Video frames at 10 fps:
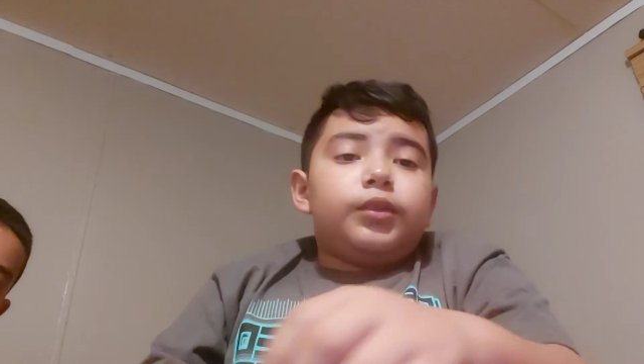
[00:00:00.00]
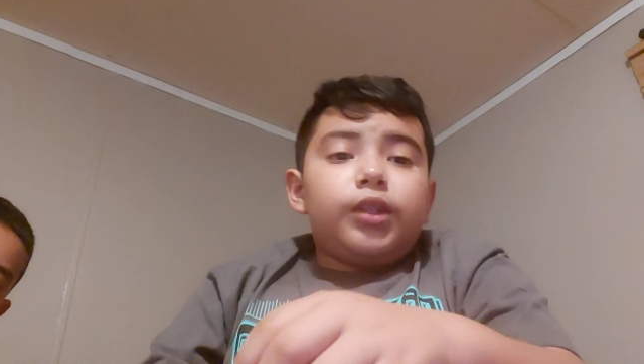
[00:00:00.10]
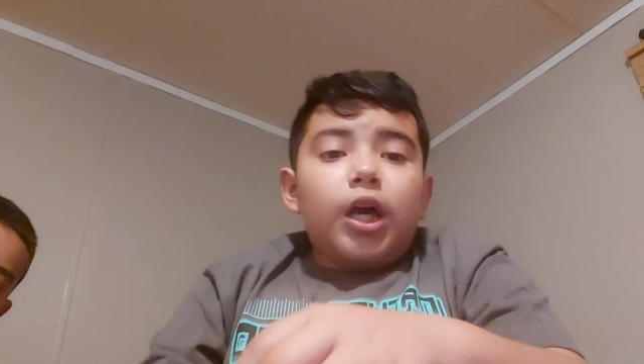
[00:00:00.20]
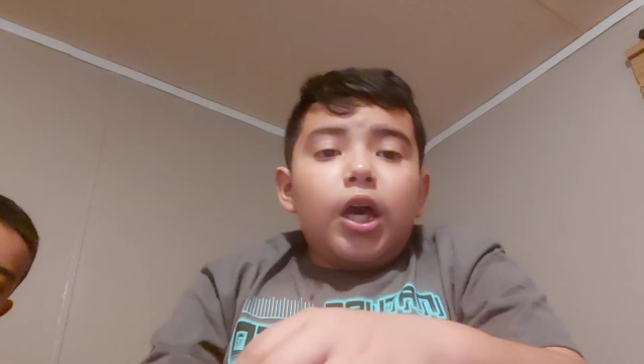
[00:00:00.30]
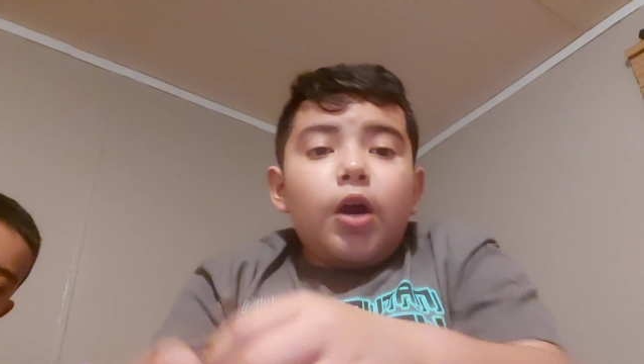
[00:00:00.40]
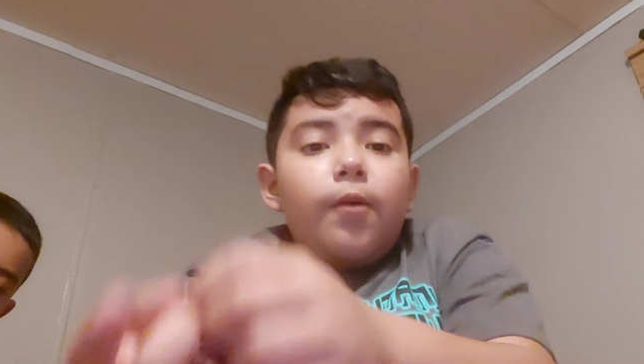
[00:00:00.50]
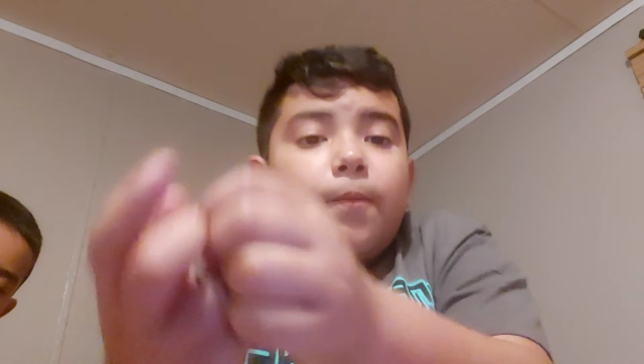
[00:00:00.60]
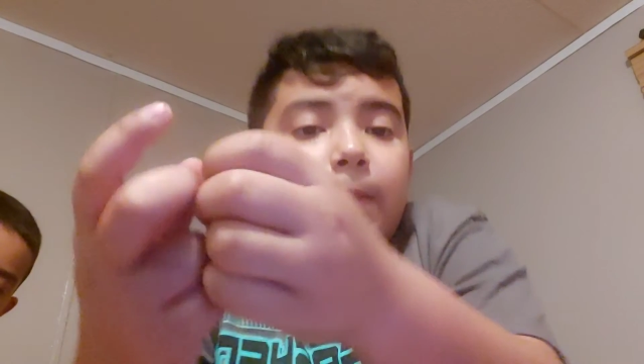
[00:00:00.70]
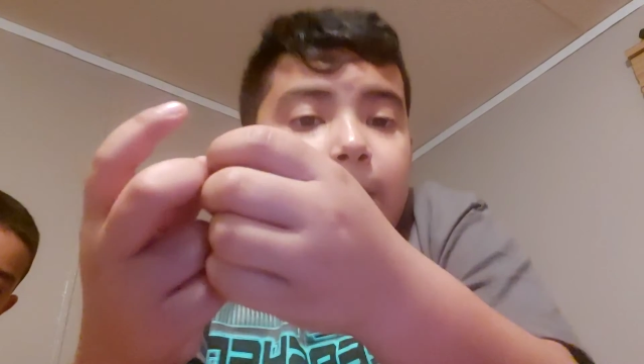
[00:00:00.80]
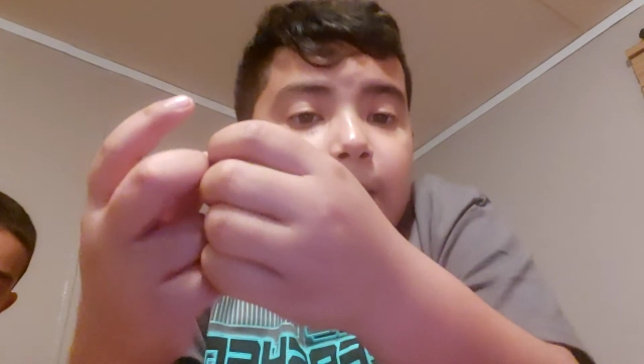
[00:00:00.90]
So
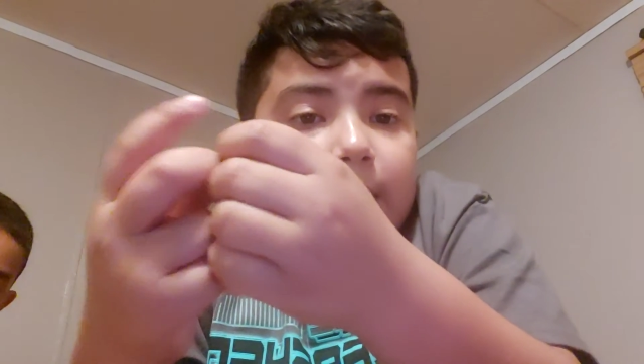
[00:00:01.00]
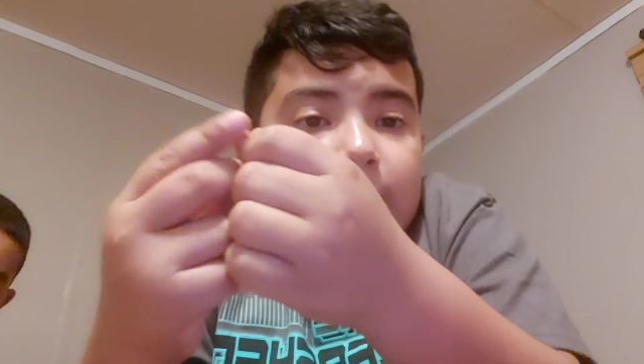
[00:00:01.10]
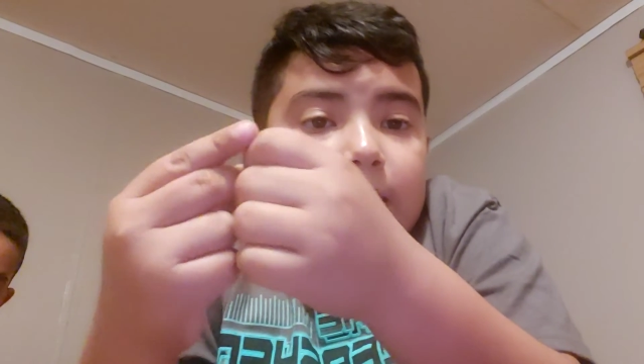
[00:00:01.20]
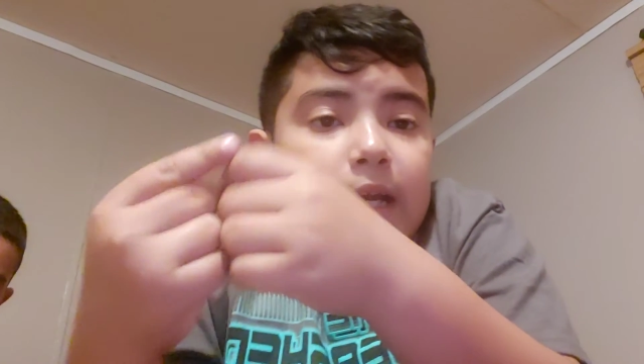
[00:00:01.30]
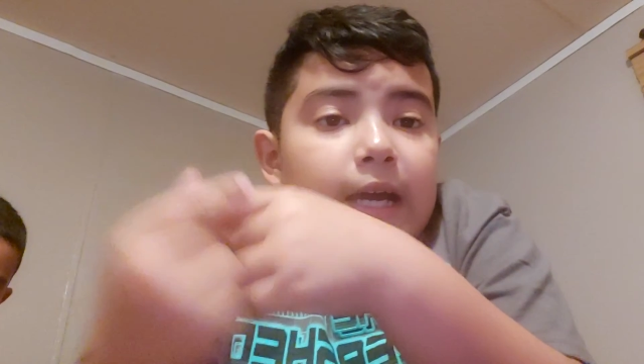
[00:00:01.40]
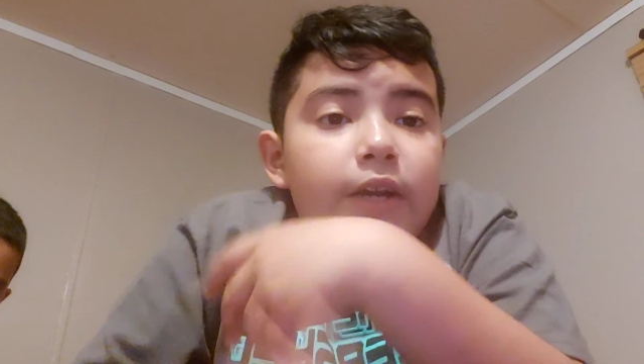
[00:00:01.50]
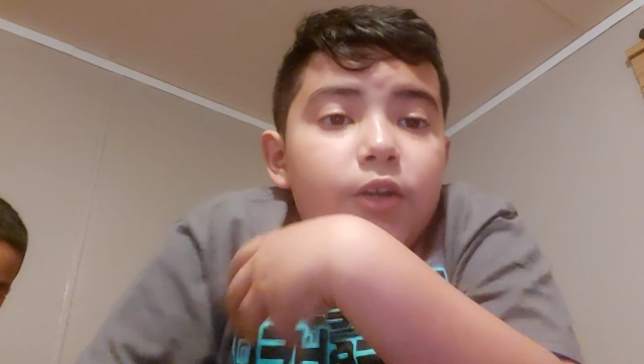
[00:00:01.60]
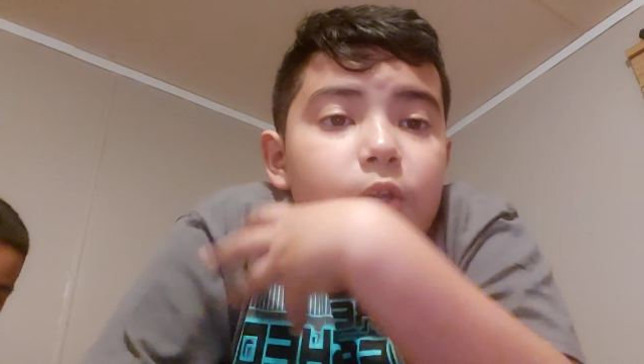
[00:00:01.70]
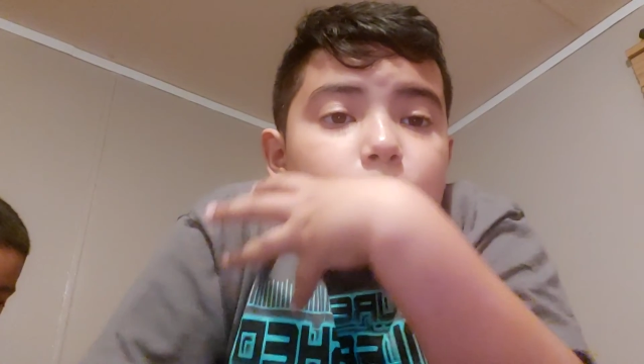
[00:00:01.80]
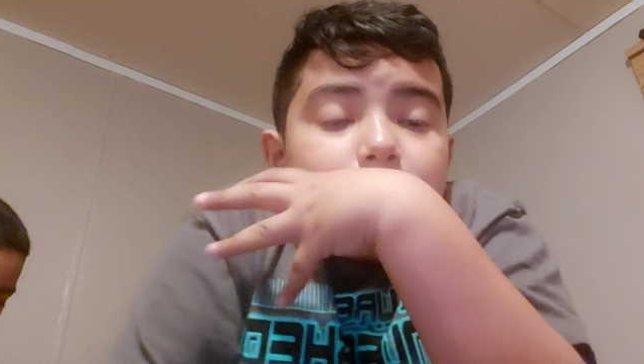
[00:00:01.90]
I
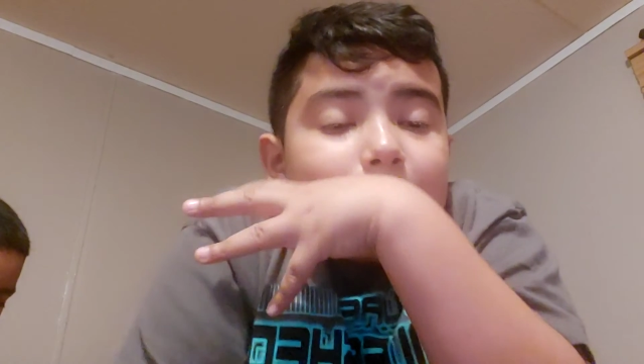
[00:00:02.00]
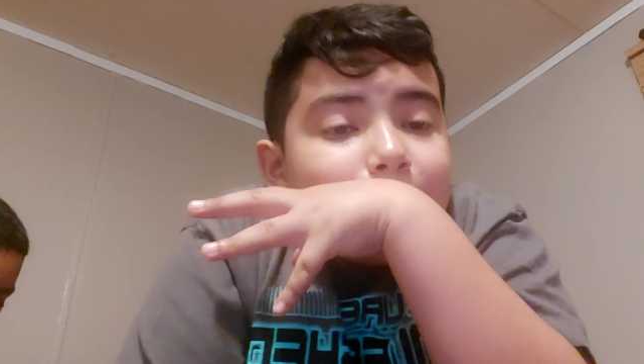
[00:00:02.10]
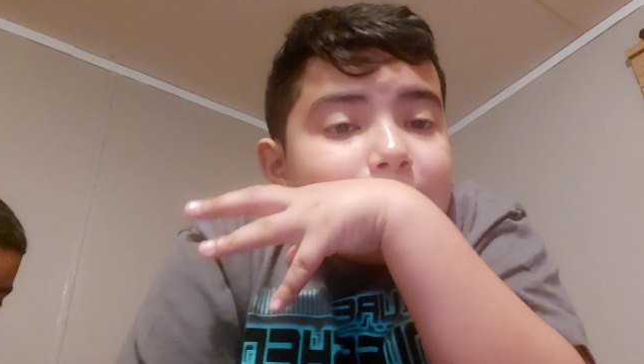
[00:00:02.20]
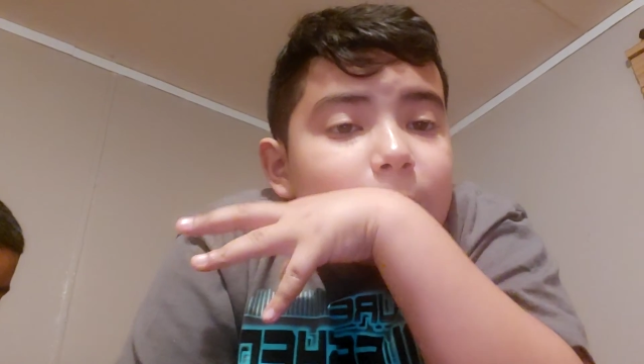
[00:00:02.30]
don't know where I'm